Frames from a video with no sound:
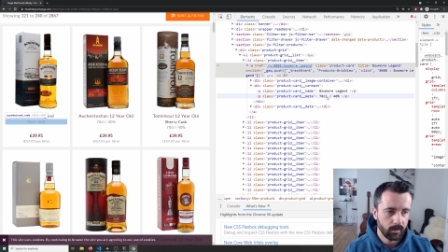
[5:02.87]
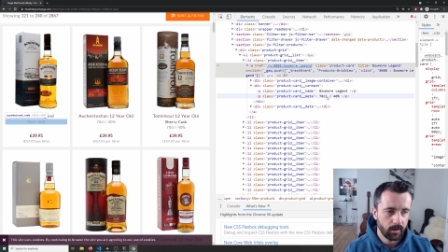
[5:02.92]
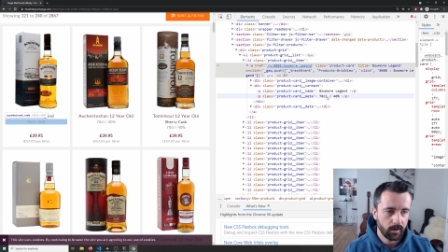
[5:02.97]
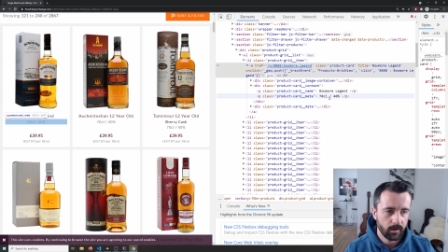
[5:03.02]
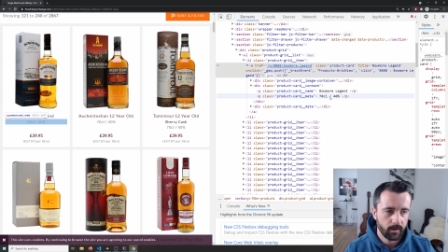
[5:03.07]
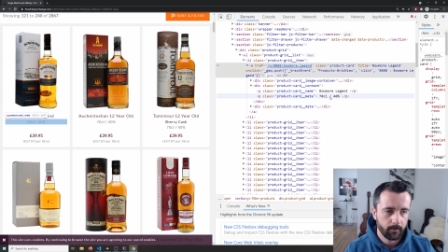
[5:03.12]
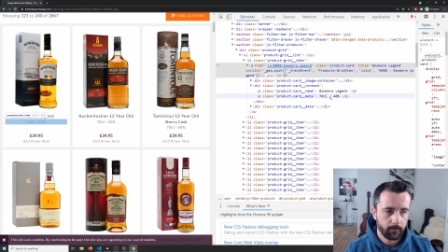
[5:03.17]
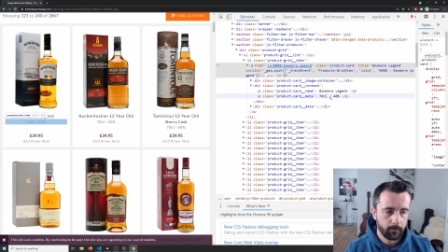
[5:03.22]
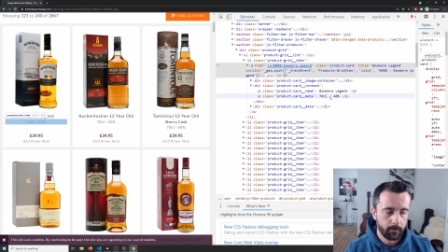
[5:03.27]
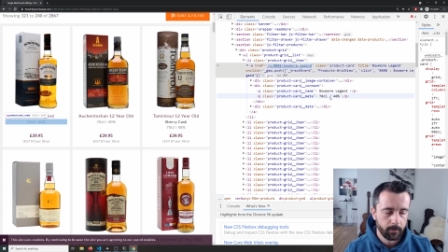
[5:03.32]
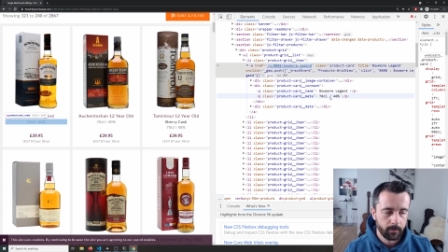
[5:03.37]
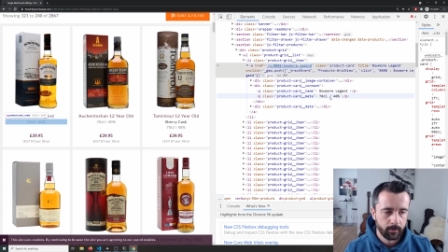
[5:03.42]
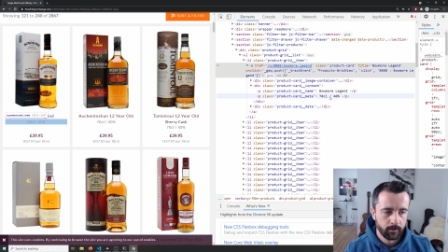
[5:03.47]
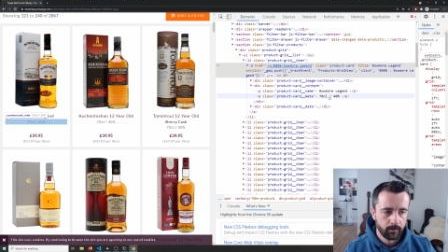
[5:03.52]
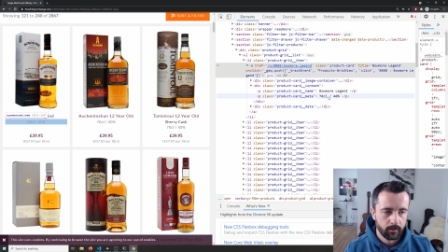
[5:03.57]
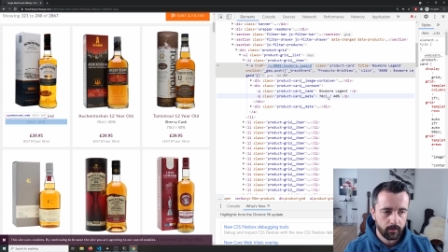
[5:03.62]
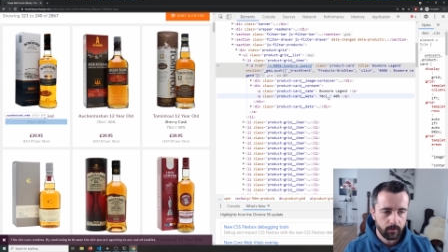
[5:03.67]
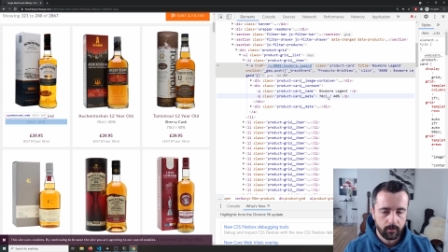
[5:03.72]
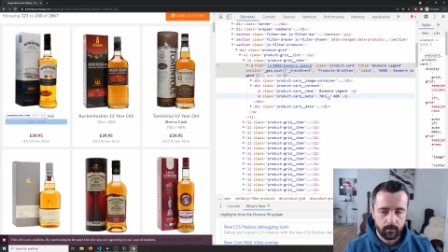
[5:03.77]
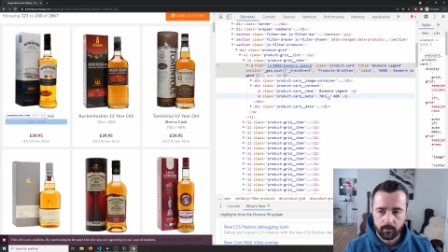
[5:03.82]
uh,
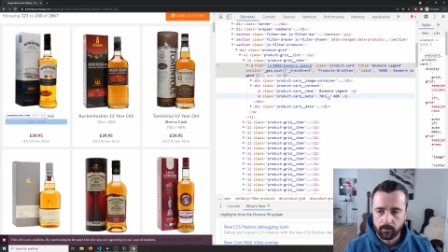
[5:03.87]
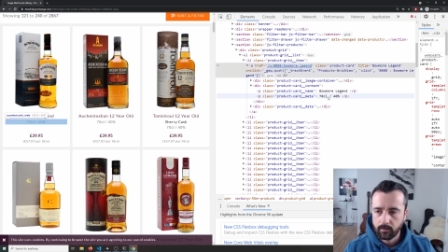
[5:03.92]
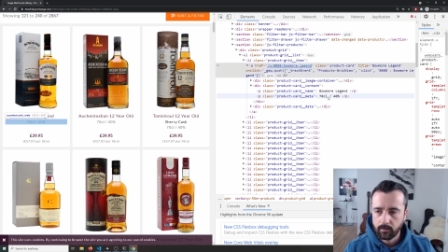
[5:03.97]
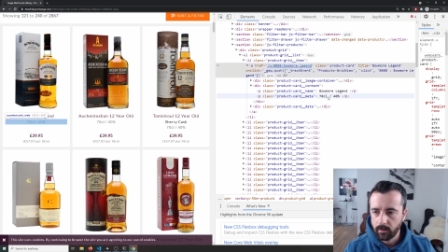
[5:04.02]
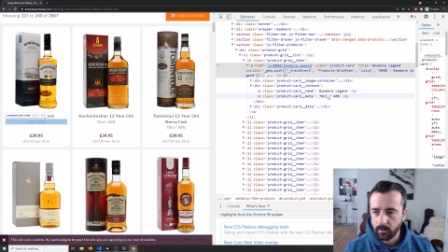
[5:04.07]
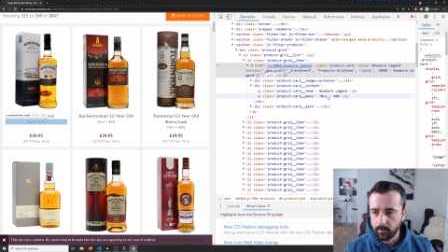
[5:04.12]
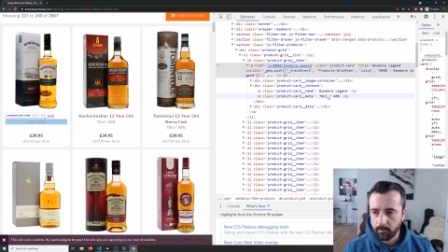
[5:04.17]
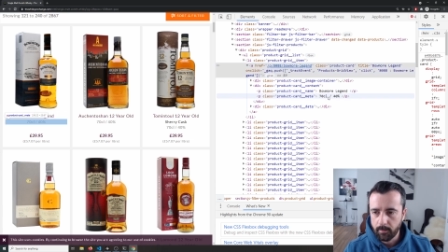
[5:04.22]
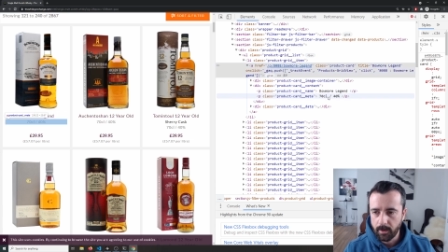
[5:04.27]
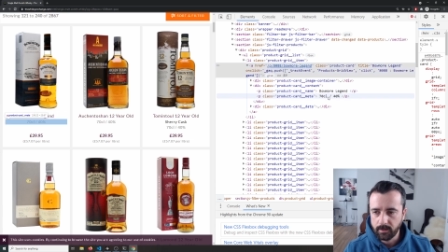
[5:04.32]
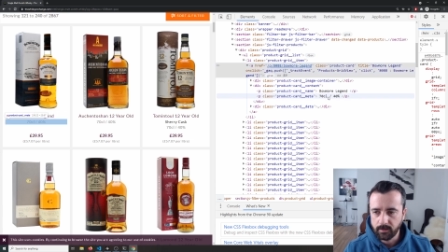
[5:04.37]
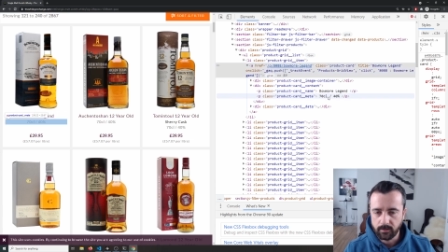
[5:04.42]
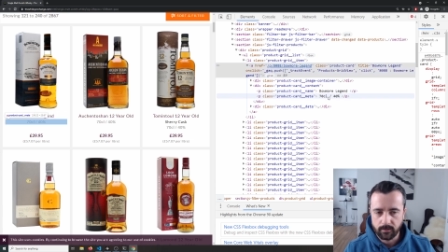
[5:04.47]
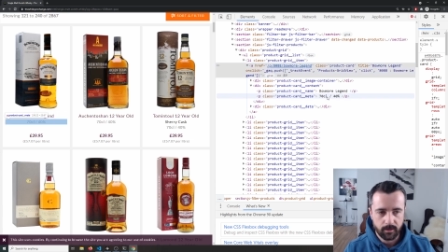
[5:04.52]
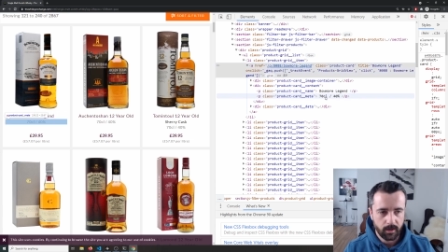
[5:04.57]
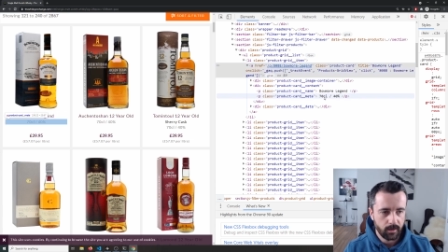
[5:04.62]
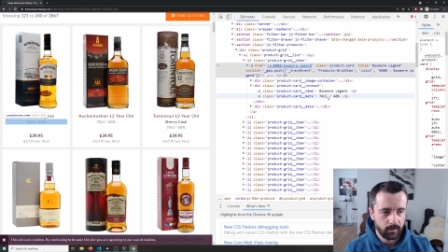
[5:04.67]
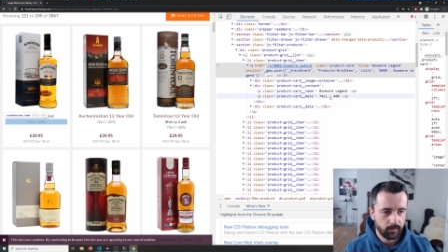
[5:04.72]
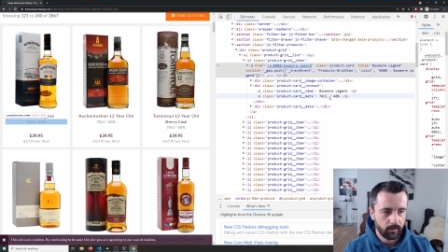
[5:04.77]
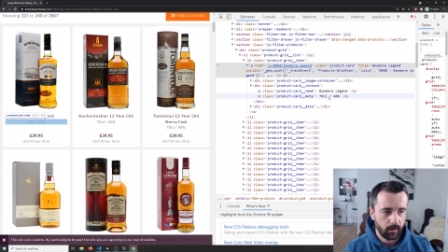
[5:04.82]
uh, the
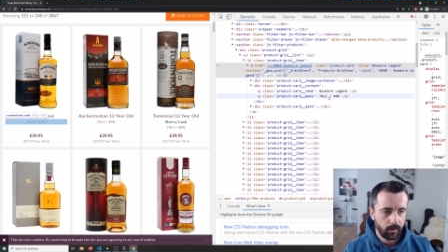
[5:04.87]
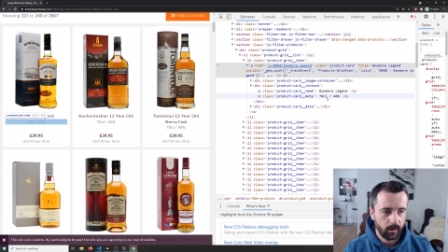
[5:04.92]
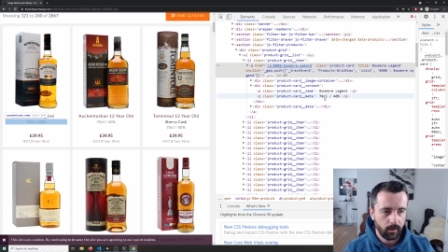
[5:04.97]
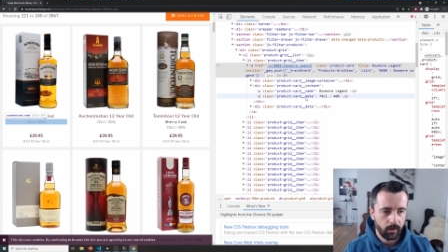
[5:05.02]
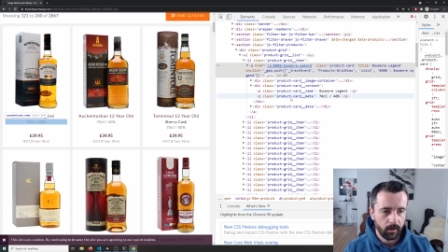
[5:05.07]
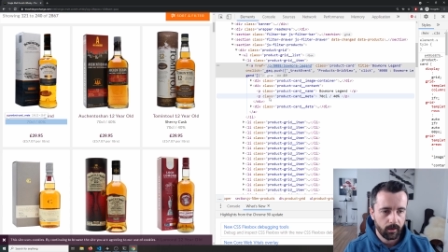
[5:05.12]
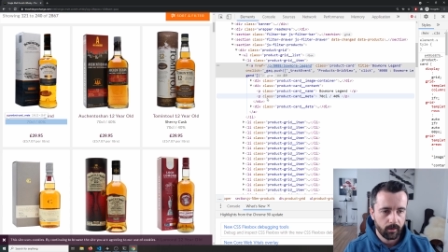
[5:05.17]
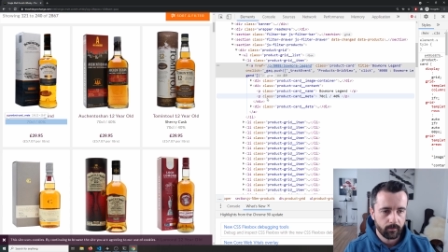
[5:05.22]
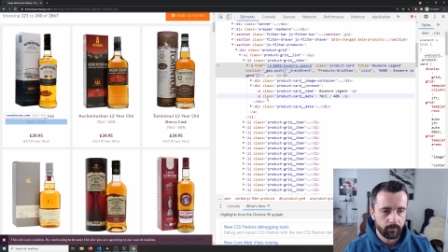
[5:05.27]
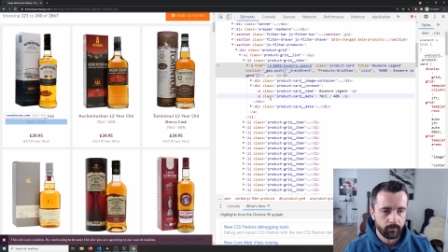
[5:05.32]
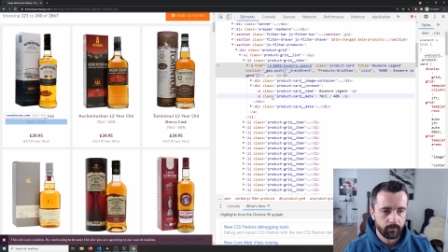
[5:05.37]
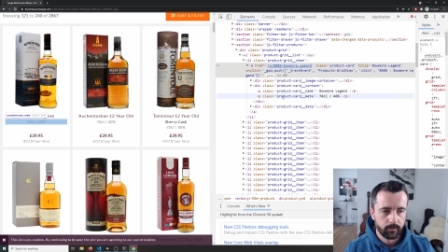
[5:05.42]
metadata here.